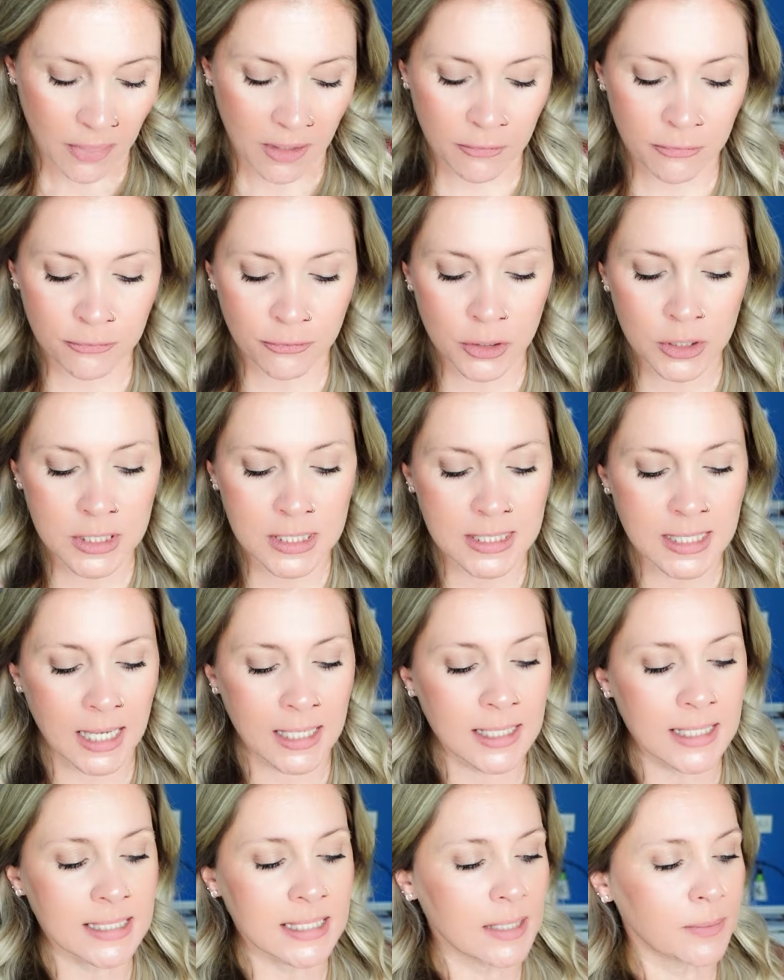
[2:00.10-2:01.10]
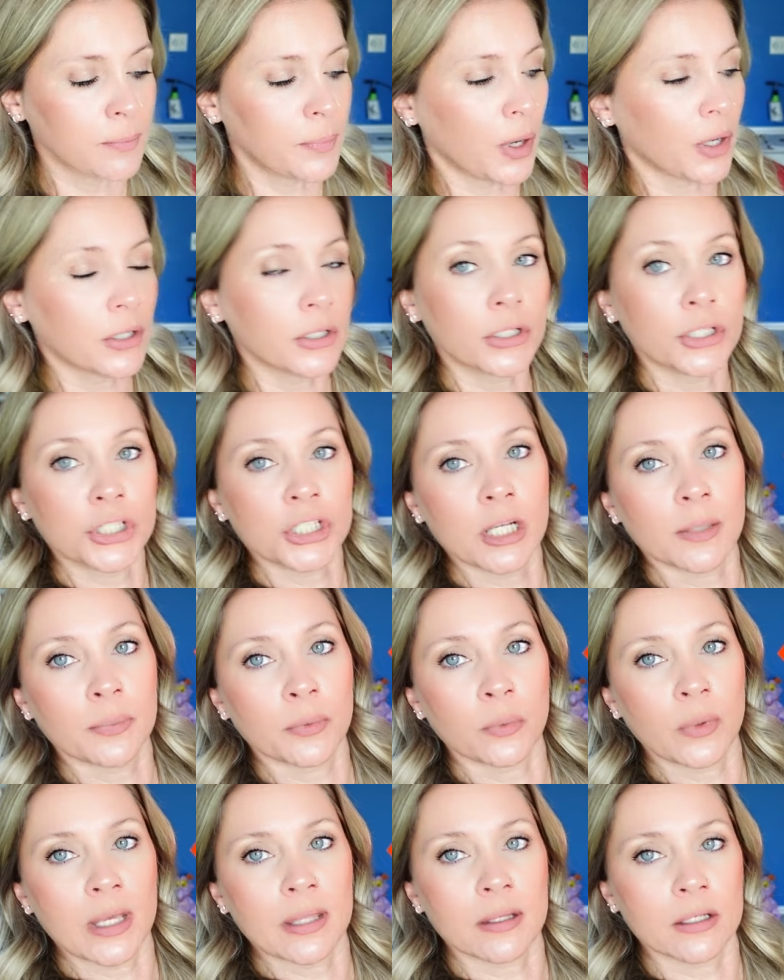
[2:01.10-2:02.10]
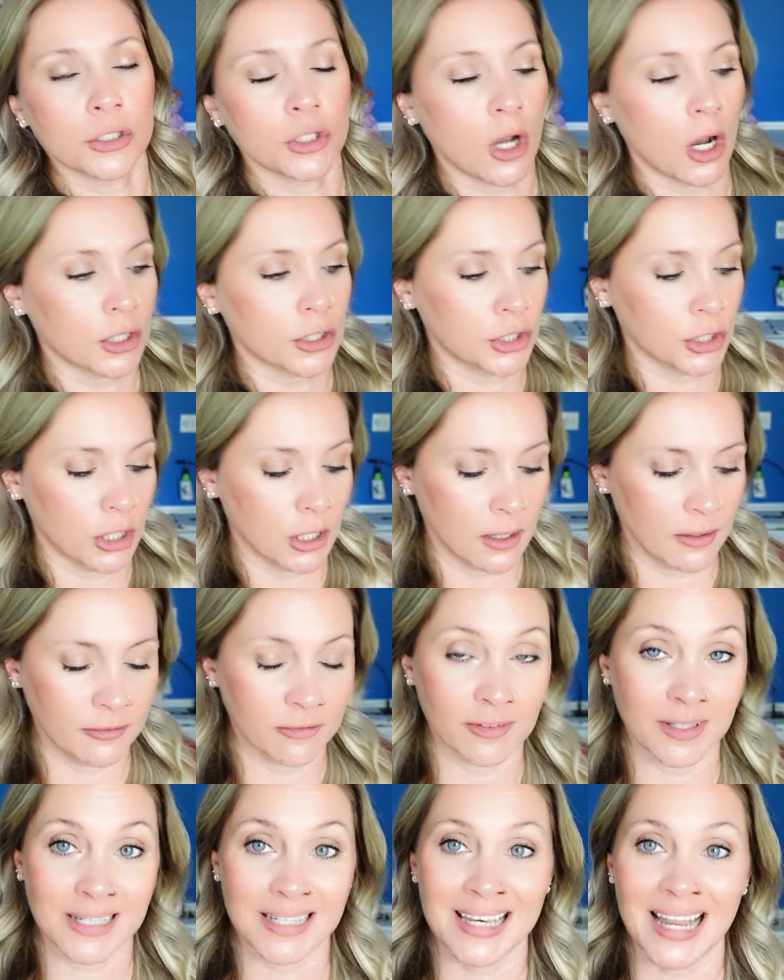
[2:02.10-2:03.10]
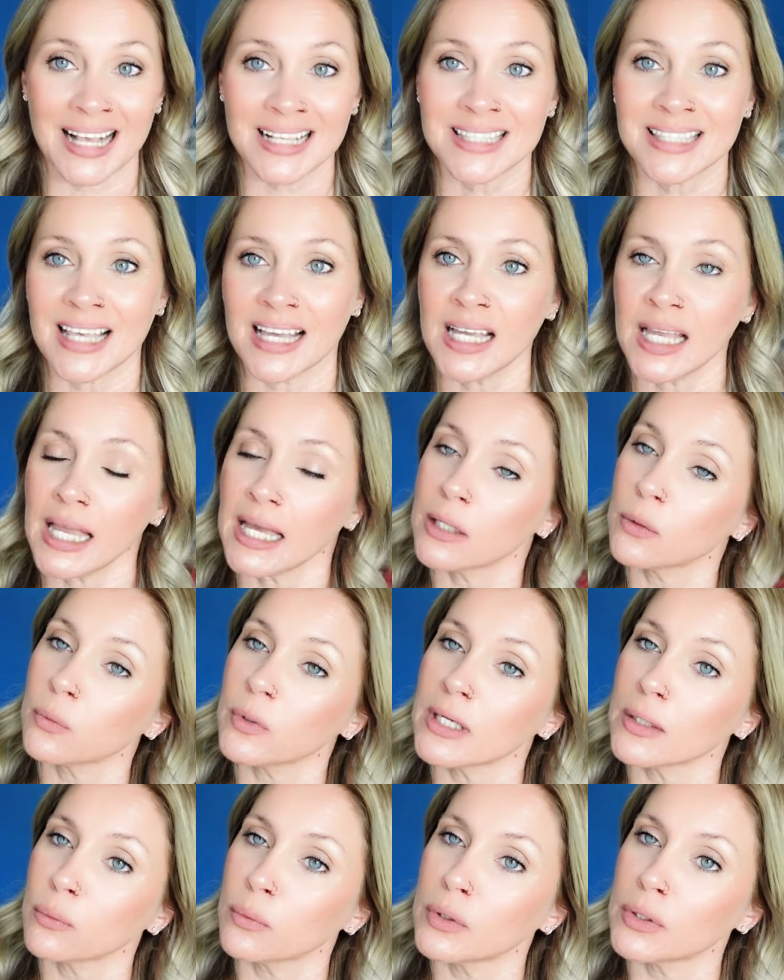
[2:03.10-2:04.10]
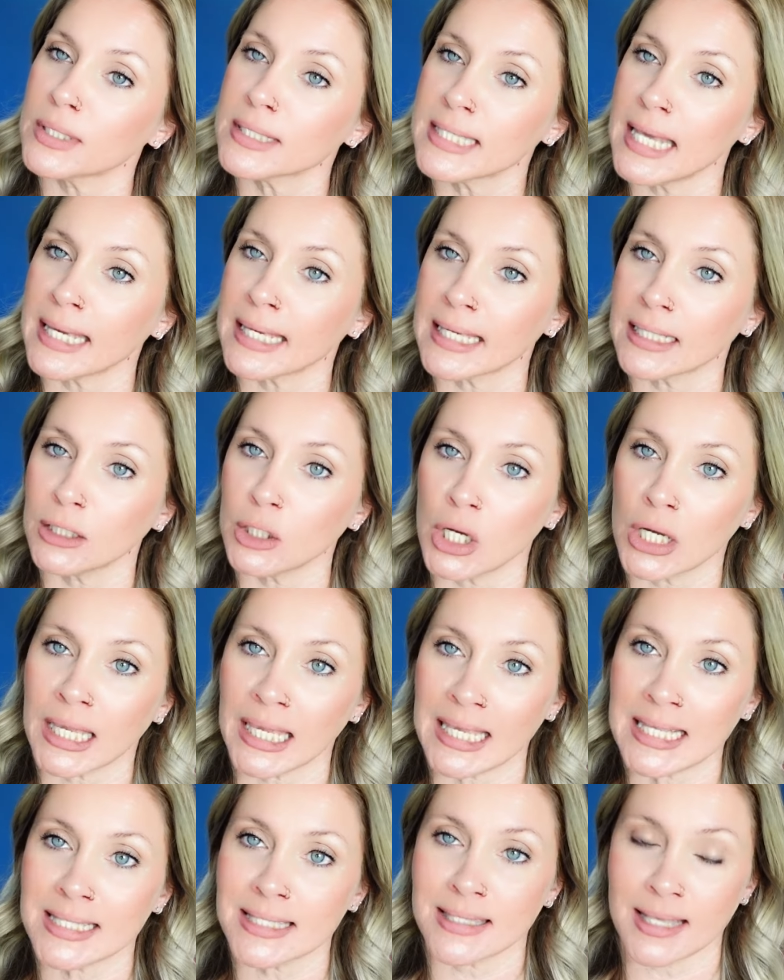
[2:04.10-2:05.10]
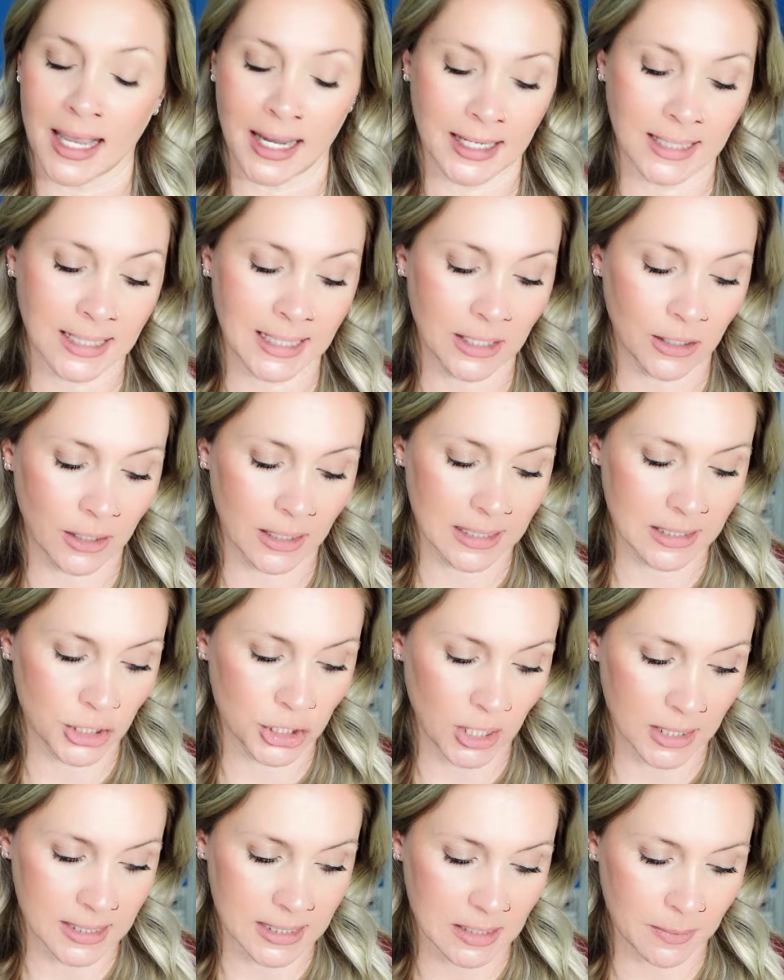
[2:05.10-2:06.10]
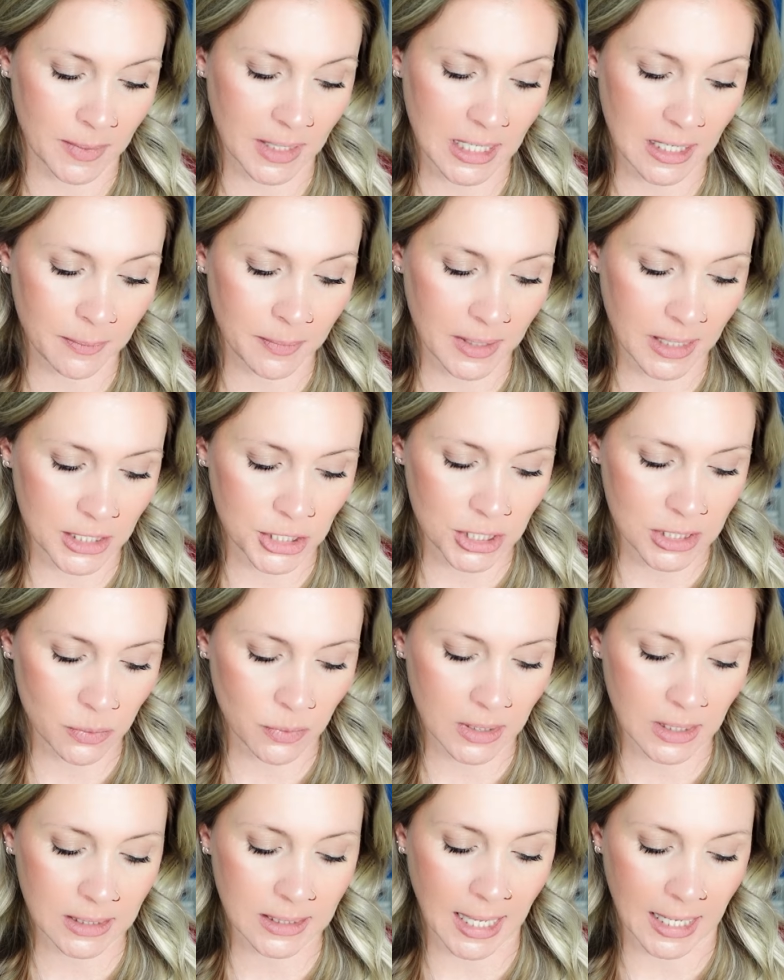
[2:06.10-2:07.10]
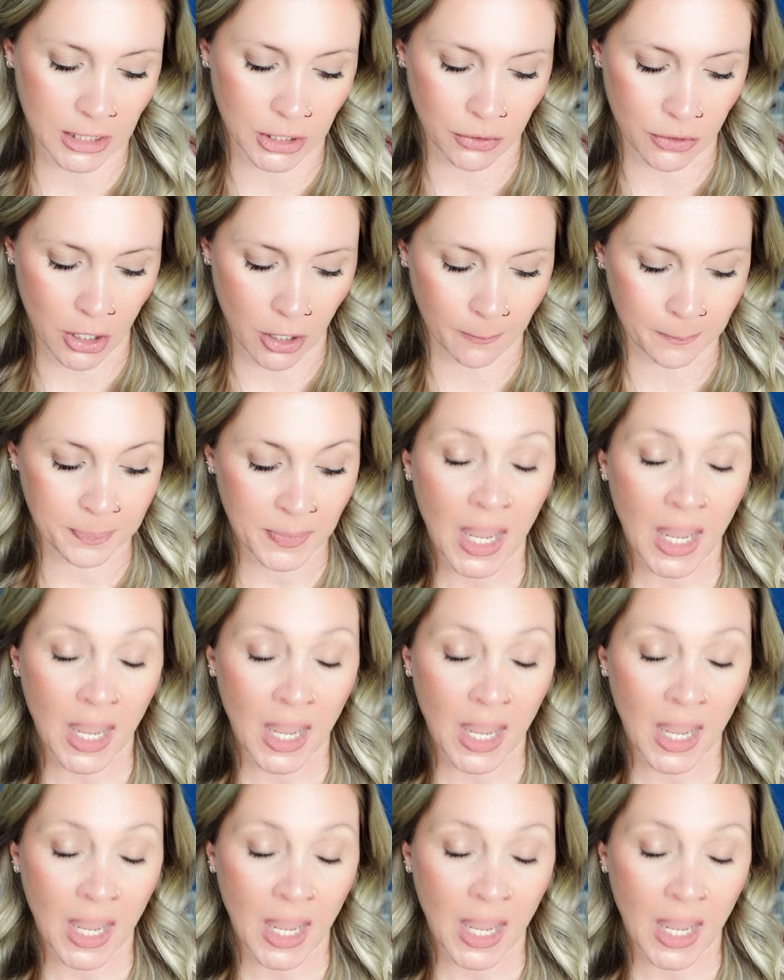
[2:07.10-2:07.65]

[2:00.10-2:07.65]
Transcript: The first set is in partnership with Doctor Vanessa, and we will take a look inside here in just a minute, but I just wanna let you know,